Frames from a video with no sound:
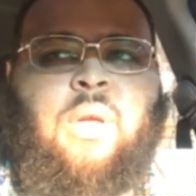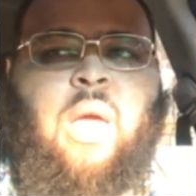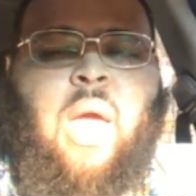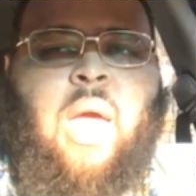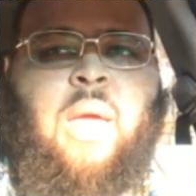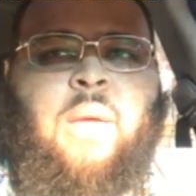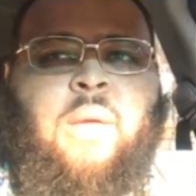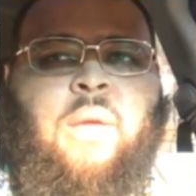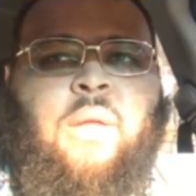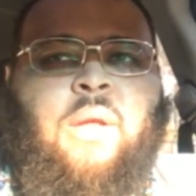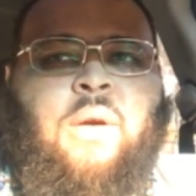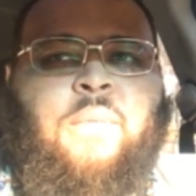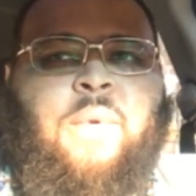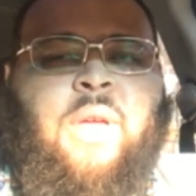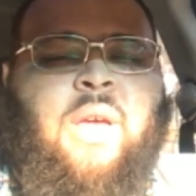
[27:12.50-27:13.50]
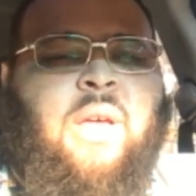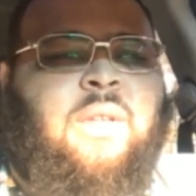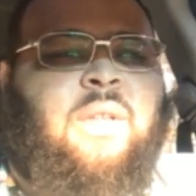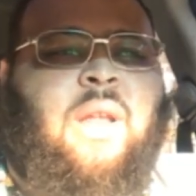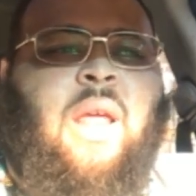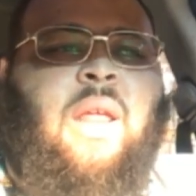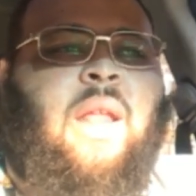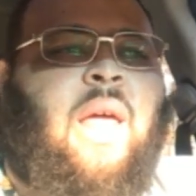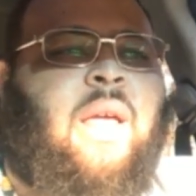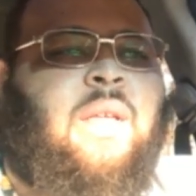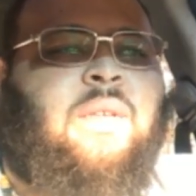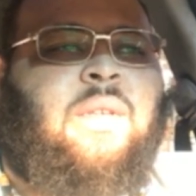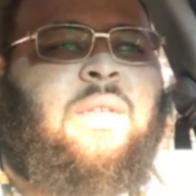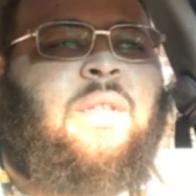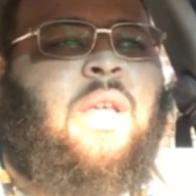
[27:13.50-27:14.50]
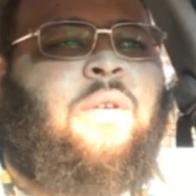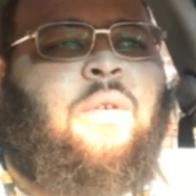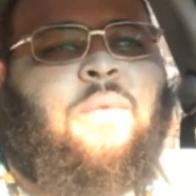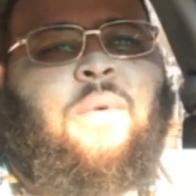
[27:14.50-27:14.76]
Hey, because it ain't like it's a secret